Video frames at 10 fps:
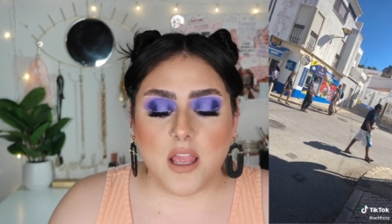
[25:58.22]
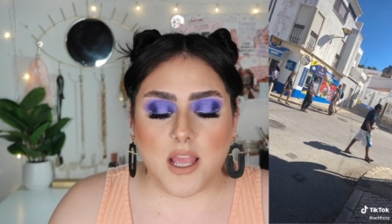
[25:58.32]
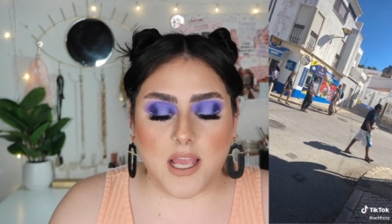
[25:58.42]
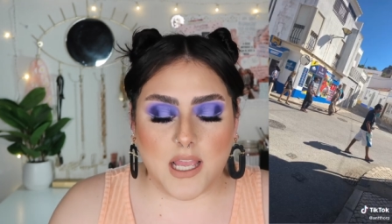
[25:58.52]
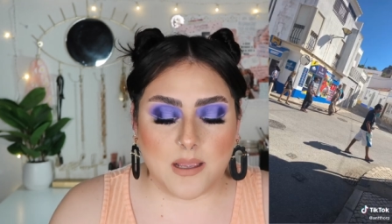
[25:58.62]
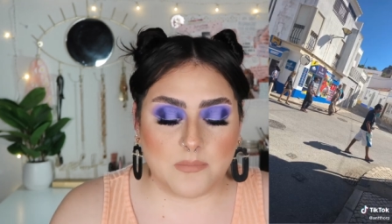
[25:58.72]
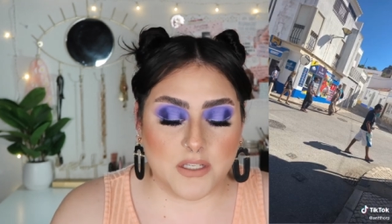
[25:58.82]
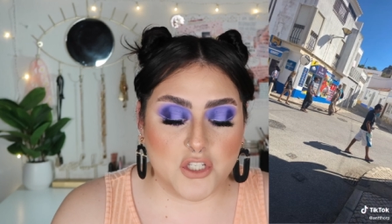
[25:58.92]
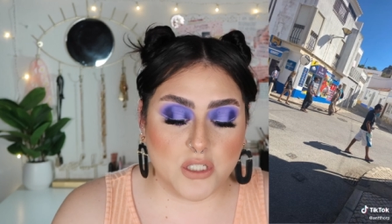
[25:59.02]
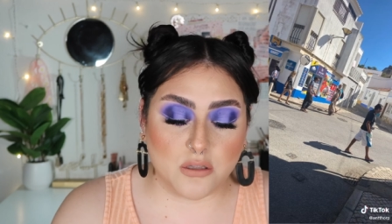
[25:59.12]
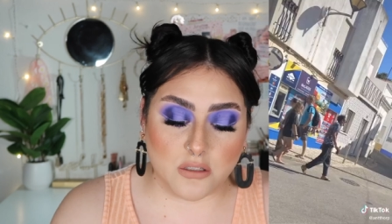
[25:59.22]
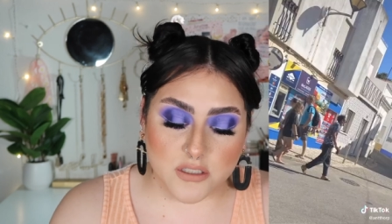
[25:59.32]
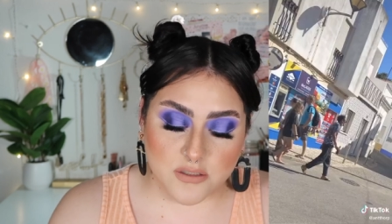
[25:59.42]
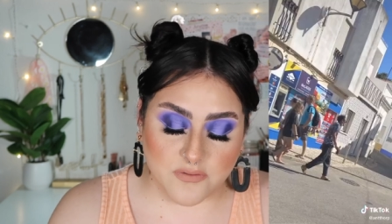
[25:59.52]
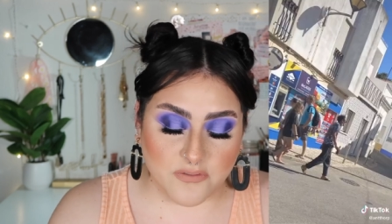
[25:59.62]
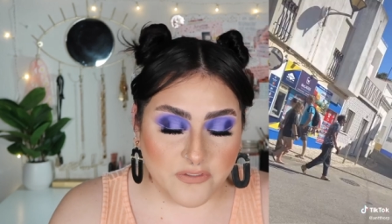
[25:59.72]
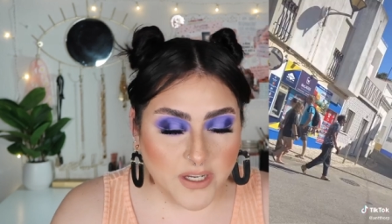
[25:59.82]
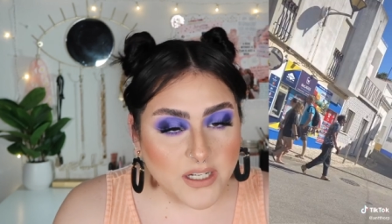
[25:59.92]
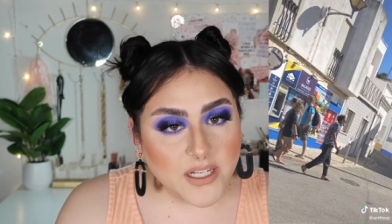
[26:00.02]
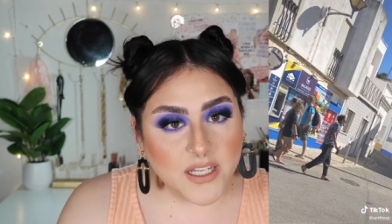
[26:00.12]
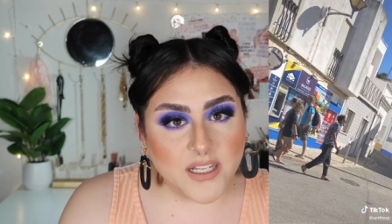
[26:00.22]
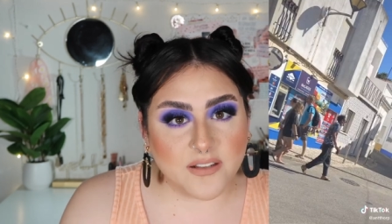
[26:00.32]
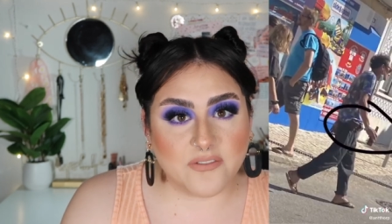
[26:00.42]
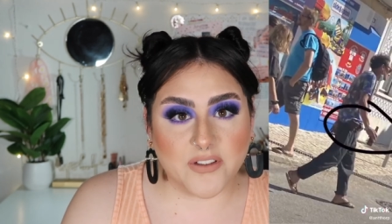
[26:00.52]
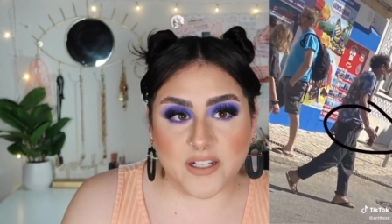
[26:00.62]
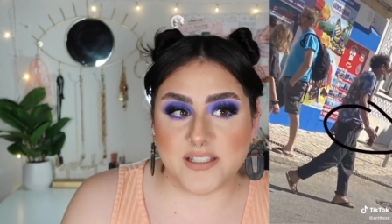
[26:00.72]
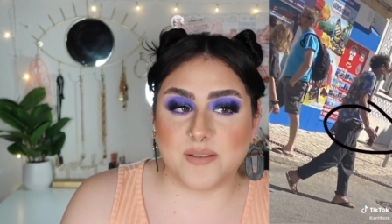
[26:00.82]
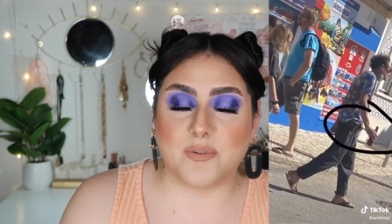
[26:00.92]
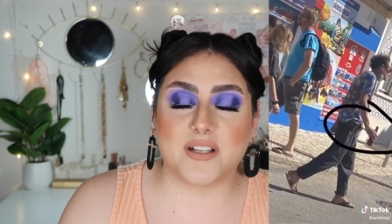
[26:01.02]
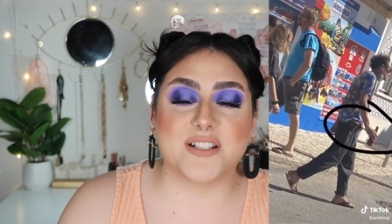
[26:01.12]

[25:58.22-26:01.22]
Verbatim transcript: Um, and she looked very, very similar